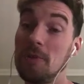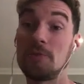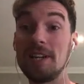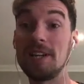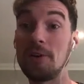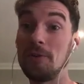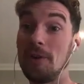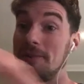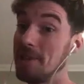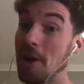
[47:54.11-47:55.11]
What's really cool,
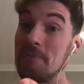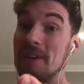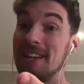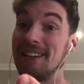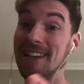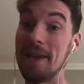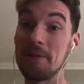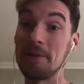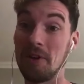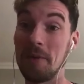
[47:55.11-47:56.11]
though, is the opening
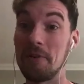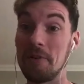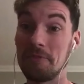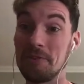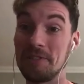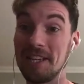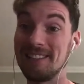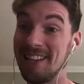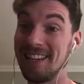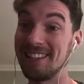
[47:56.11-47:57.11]
game in November for New
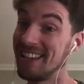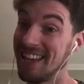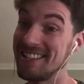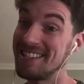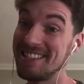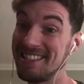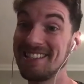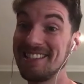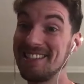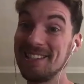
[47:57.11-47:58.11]
Zealand and England is
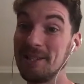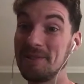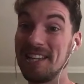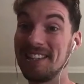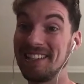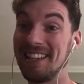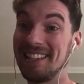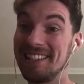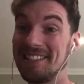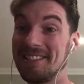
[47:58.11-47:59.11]
New Zealand and
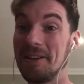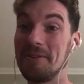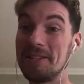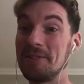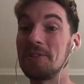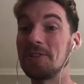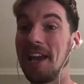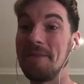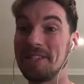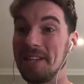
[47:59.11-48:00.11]
England. So it's such a
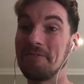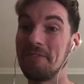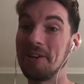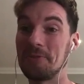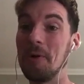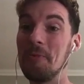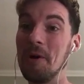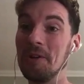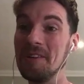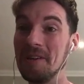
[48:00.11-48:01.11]
shame it didn't finish
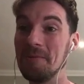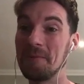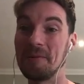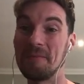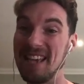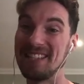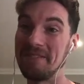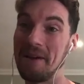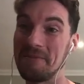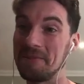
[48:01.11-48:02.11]
1-1. It would have been amazing
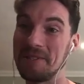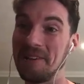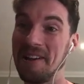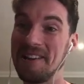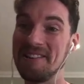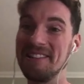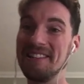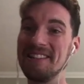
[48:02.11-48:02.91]
if that was a decider.